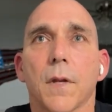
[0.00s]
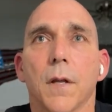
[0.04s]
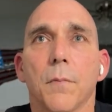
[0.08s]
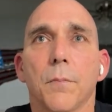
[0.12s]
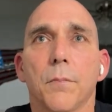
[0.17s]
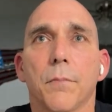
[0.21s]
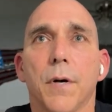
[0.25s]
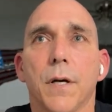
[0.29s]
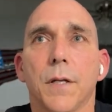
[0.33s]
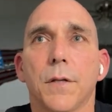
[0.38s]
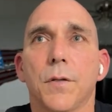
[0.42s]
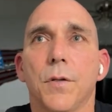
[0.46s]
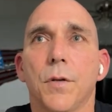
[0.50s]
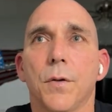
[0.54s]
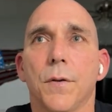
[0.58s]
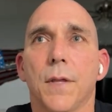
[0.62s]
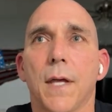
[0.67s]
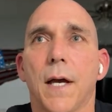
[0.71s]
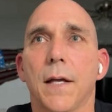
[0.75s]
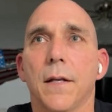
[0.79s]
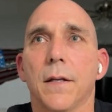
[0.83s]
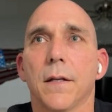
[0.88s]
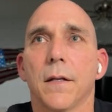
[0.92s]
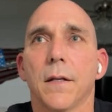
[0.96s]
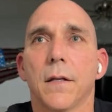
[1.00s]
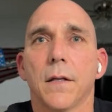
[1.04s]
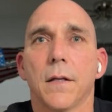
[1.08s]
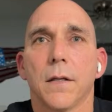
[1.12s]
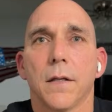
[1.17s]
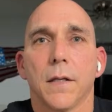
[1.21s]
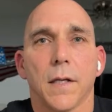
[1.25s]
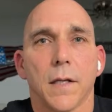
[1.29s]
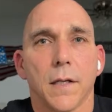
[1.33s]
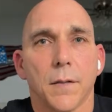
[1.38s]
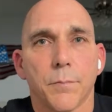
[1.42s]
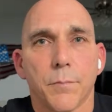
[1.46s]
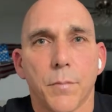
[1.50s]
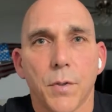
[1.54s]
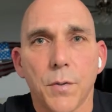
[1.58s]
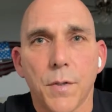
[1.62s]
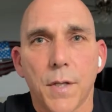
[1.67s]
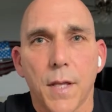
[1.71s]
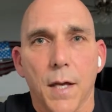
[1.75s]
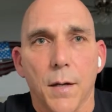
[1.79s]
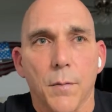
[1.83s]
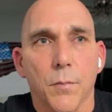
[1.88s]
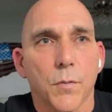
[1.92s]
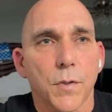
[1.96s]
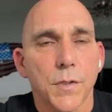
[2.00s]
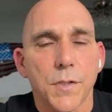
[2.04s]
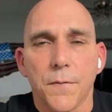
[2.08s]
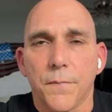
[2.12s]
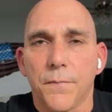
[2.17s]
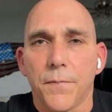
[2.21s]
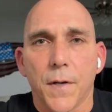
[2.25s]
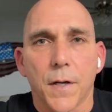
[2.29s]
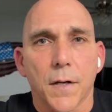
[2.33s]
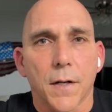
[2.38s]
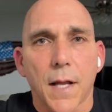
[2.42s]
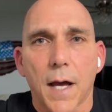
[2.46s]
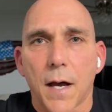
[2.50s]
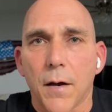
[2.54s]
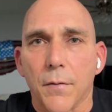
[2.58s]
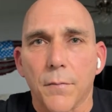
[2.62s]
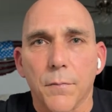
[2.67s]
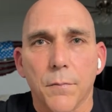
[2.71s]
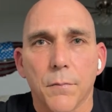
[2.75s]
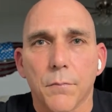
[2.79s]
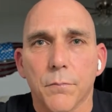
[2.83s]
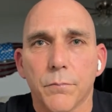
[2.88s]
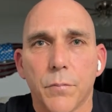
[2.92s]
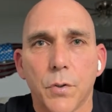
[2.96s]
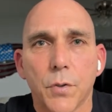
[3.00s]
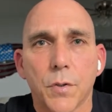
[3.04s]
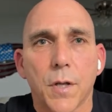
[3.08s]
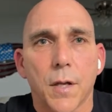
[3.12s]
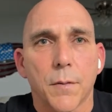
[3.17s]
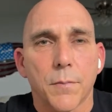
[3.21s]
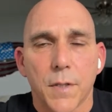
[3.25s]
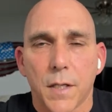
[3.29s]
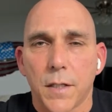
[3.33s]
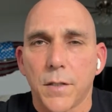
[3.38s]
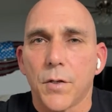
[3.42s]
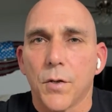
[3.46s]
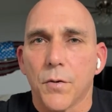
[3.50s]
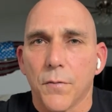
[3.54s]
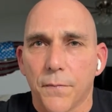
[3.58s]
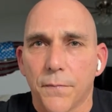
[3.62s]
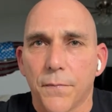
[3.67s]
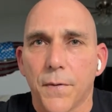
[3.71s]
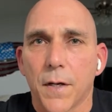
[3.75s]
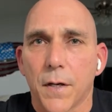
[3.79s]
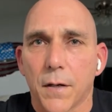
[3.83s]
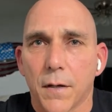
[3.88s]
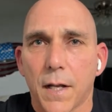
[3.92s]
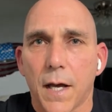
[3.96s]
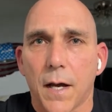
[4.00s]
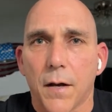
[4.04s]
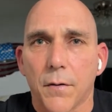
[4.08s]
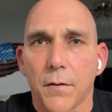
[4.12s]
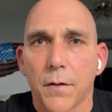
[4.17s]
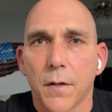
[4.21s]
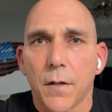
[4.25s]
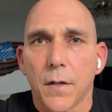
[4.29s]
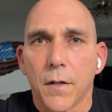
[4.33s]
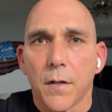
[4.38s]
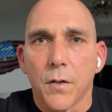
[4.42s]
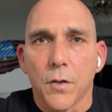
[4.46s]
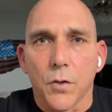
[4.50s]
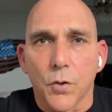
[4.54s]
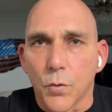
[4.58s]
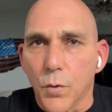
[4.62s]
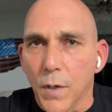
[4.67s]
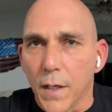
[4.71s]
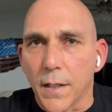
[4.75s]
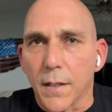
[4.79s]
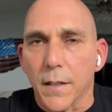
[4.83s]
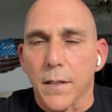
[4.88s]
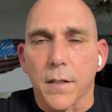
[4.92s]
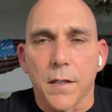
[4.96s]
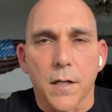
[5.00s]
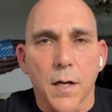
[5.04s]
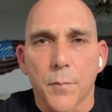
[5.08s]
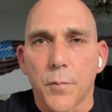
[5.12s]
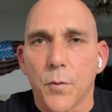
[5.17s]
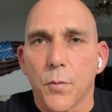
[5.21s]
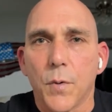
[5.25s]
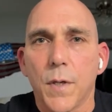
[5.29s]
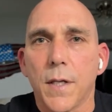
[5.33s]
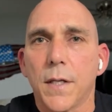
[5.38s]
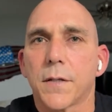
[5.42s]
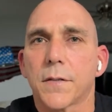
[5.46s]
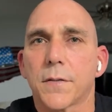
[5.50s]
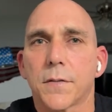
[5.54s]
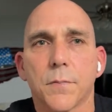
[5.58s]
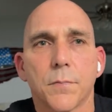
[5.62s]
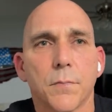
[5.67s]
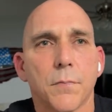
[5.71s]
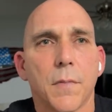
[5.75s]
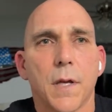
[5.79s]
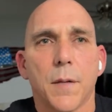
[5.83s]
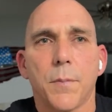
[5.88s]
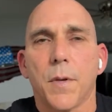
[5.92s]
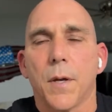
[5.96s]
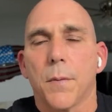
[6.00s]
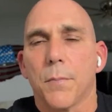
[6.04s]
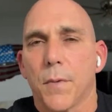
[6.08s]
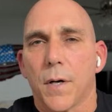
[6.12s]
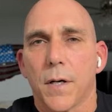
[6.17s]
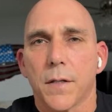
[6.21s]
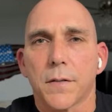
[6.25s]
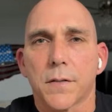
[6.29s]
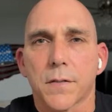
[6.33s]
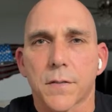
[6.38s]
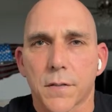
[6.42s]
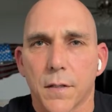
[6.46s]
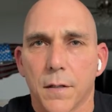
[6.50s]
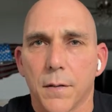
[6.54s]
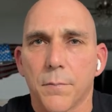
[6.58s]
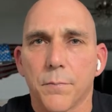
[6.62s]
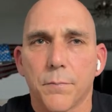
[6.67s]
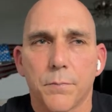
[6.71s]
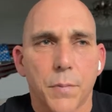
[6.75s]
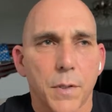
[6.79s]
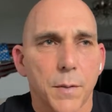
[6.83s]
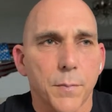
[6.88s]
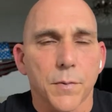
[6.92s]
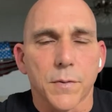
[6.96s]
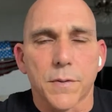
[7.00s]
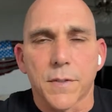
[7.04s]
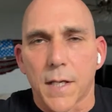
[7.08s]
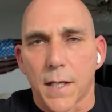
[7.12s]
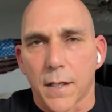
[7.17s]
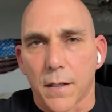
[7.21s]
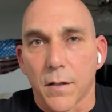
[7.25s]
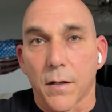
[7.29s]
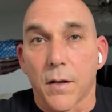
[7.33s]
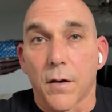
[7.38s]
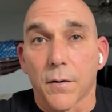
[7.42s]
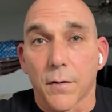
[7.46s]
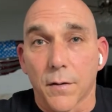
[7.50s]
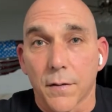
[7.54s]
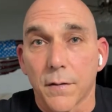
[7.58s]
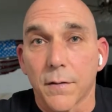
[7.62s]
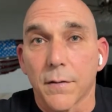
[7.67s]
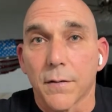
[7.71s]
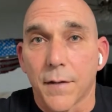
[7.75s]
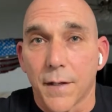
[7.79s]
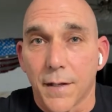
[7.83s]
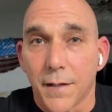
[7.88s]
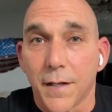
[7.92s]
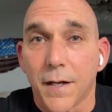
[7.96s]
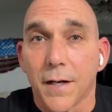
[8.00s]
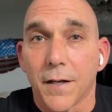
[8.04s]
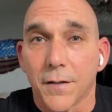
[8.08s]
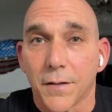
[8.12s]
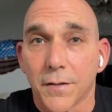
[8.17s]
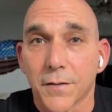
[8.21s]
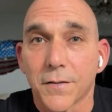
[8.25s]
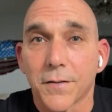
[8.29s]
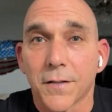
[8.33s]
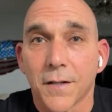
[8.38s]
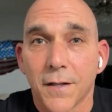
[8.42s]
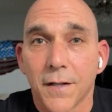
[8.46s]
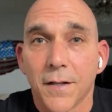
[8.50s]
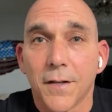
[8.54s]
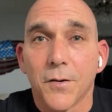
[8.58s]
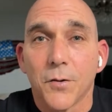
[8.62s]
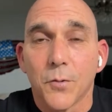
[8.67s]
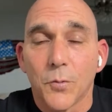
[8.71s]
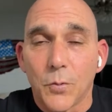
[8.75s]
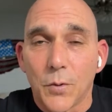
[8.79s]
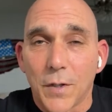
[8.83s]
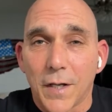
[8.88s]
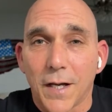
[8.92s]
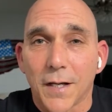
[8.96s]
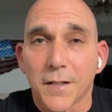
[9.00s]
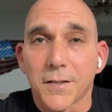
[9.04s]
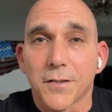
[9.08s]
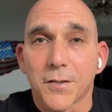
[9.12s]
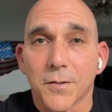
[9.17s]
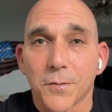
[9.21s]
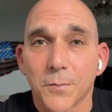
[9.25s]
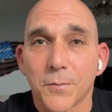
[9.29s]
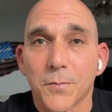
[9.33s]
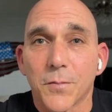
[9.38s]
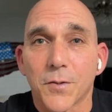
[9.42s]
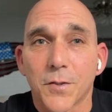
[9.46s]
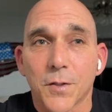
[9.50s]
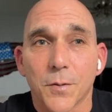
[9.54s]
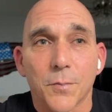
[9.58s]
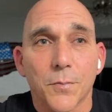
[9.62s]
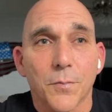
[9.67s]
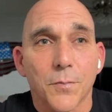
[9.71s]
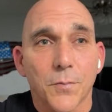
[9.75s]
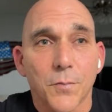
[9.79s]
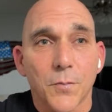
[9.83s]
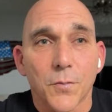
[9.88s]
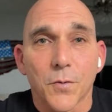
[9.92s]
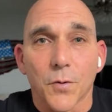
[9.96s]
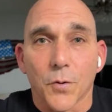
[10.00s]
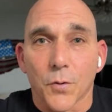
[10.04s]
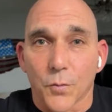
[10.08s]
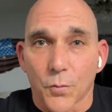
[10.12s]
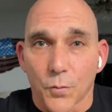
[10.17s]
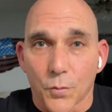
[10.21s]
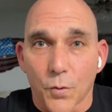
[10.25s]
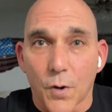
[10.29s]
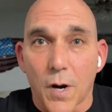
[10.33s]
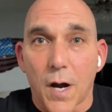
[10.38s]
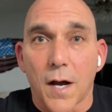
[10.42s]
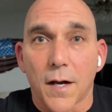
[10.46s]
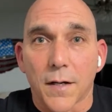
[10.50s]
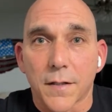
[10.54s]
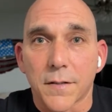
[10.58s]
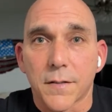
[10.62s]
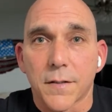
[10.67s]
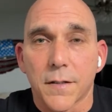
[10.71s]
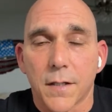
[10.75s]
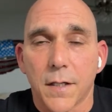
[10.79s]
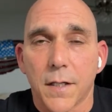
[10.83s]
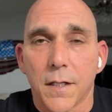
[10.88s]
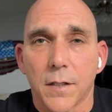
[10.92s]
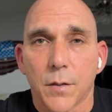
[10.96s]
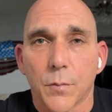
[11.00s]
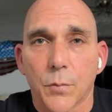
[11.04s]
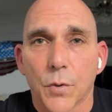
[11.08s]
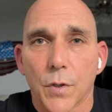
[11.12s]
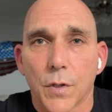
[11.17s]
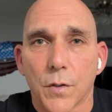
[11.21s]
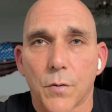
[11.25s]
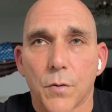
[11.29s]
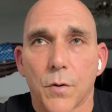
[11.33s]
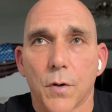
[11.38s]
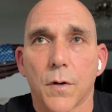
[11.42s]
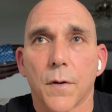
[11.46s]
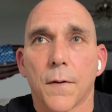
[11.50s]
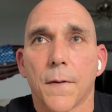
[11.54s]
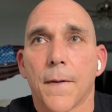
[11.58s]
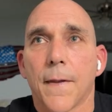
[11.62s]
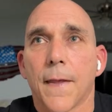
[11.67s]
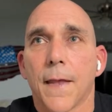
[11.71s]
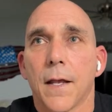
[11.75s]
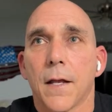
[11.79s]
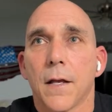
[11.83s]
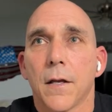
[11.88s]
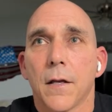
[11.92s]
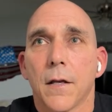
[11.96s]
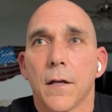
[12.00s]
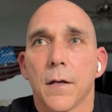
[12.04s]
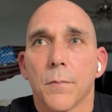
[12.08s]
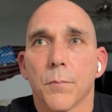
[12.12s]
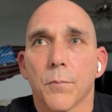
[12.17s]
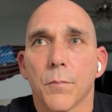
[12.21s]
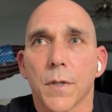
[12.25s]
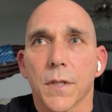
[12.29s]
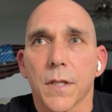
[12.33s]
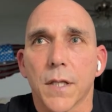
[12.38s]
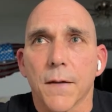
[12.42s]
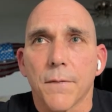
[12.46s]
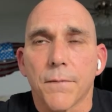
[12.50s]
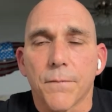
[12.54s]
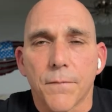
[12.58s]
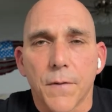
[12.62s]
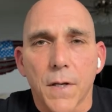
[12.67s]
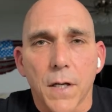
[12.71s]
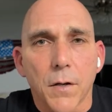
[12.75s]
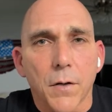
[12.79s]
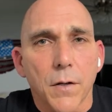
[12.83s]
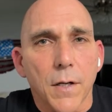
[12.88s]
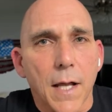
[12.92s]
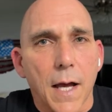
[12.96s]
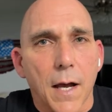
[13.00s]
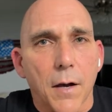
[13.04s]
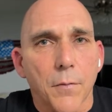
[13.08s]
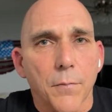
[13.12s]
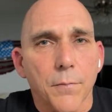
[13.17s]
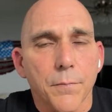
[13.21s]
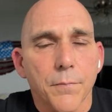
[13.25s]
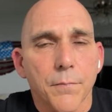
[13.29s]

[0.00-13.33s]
but do that in boot camp. Once you figure it out, boot camp, and you'll figure it out quickly. A couple of weeks, maybe a month. Some people take longer than others. We got some rocks in the Marine Corps, but they figure it out.